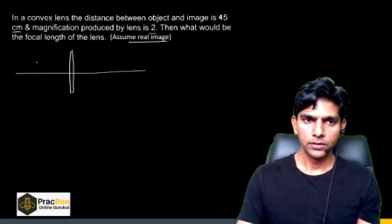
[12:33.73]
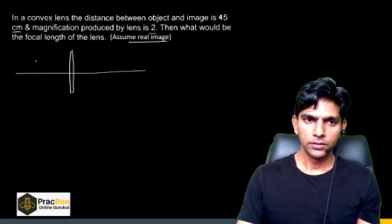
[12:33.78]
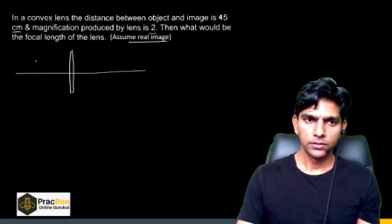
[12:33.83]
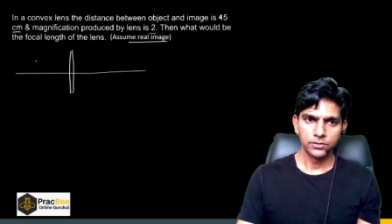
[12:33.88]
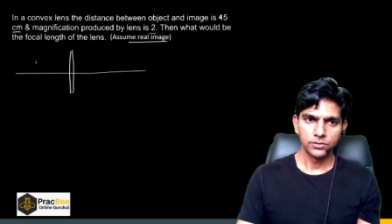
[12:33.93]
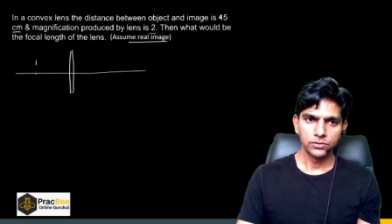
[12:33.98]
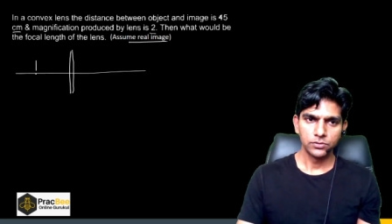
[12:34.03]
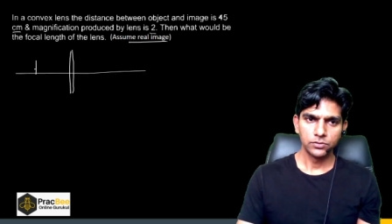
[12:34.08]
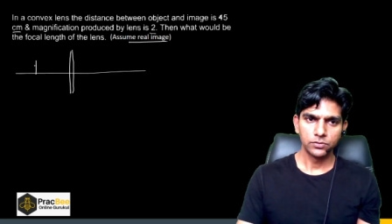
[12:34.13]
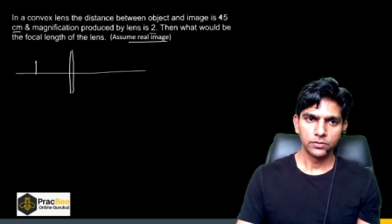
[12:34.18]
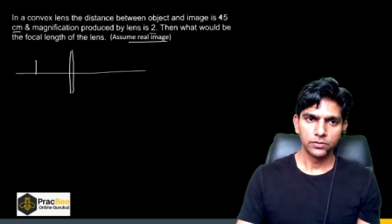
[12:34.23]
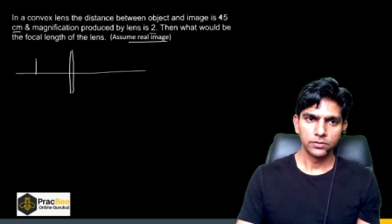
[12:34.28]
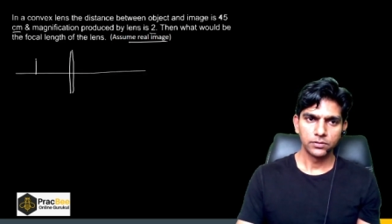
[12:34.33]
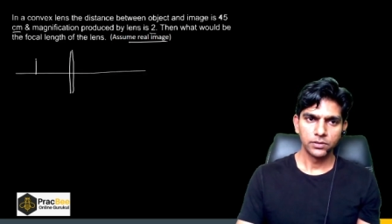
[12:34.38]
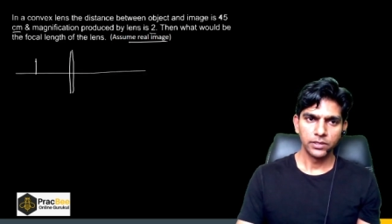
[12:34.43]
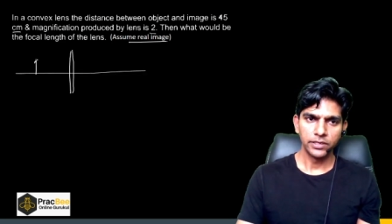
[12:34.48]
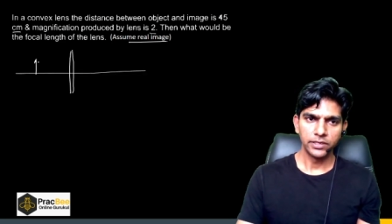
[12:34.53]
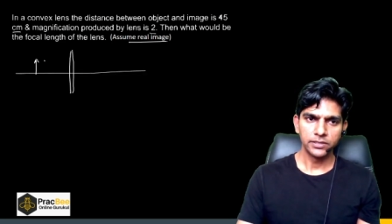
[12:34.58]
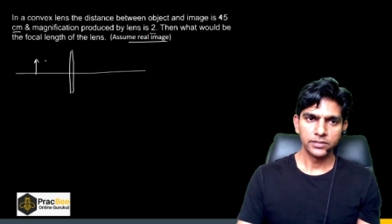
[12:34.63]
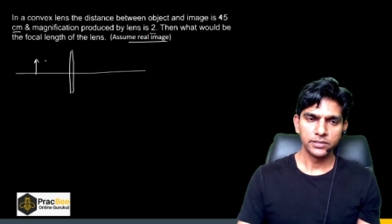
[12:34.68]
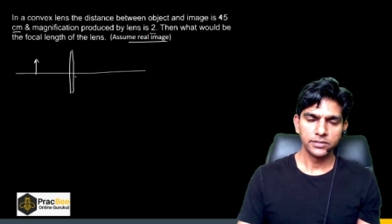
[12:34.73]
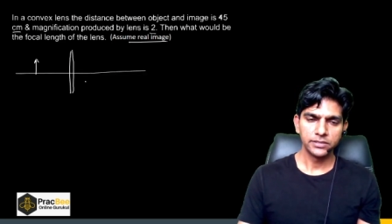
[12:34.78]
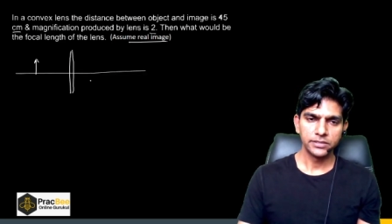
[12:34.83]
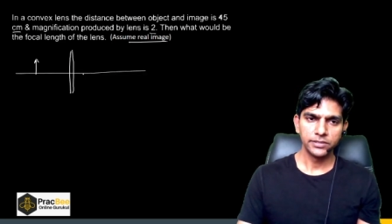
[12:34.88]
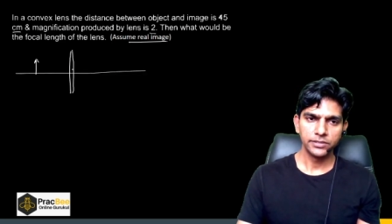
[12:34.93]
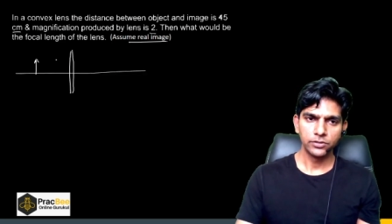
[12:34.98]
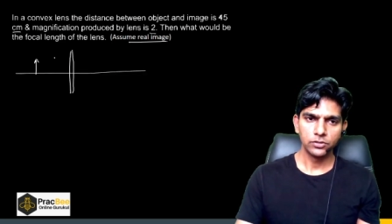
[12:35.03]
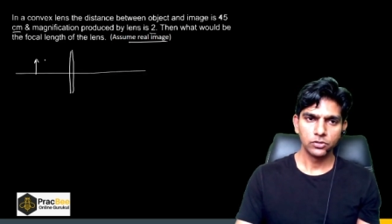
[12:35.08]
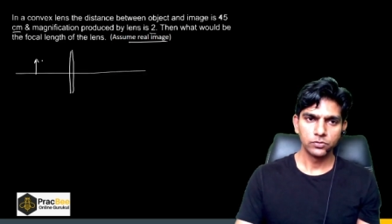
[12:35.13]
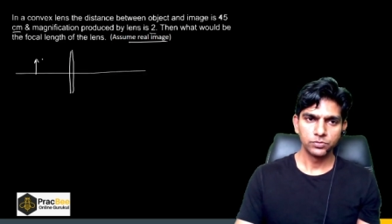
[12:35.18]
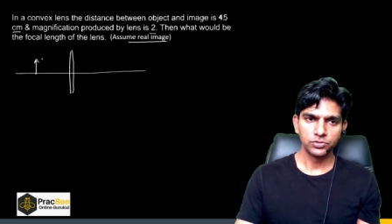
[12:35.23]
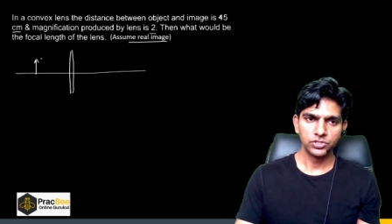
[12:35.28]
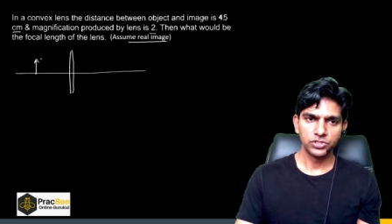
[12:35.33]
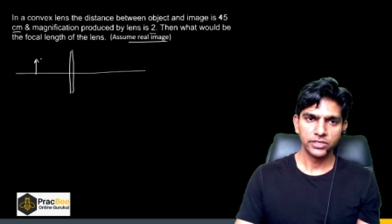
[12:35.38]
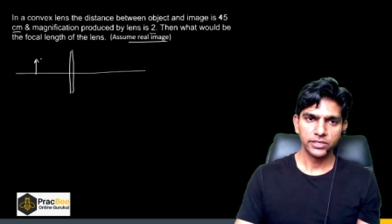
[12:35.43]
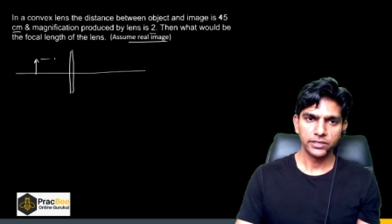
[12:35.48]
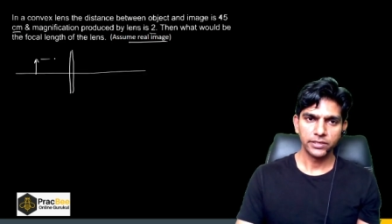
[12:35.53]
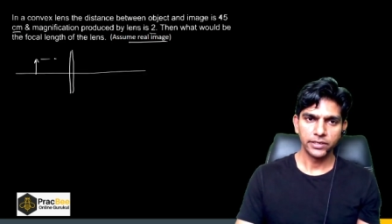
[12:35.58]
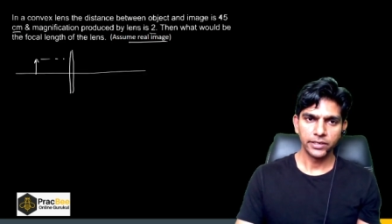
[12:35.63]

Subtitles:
so let us, this is the object,